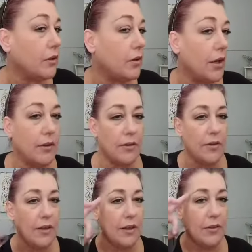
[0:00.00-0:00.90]
All right,
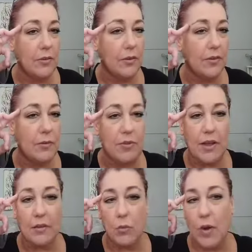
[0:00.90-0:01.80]
see, now this one seems
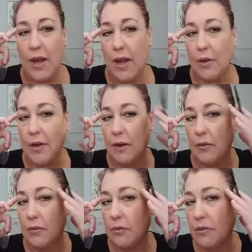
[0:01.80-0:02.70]
like it's way out here,
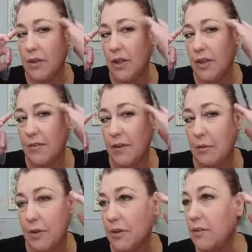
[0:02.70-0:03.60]
and well, I guess
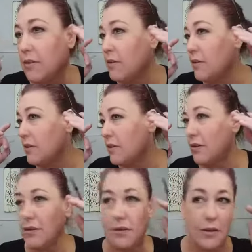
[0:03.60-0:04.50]
that one is.
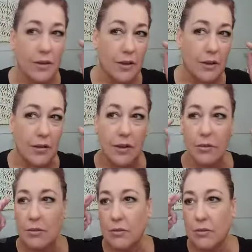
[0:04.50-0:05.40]
I don't
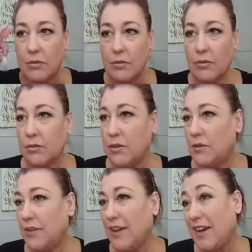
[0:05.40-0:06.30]
know.
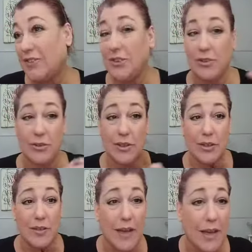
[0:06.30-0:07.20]
They actually do
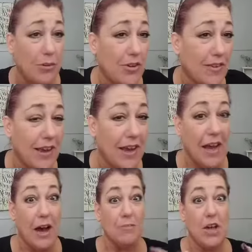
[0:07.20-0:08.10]
look the same. It just,
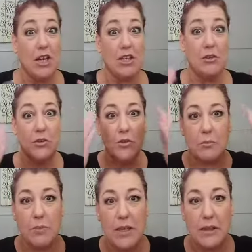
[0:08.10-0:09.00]
I'm not used to
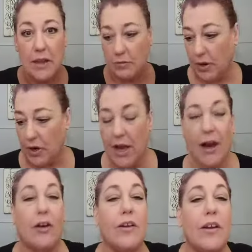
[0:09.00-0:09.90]
them being that far
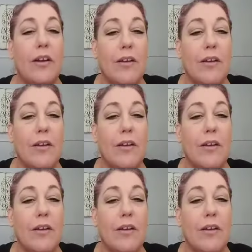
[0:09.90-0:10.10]
out.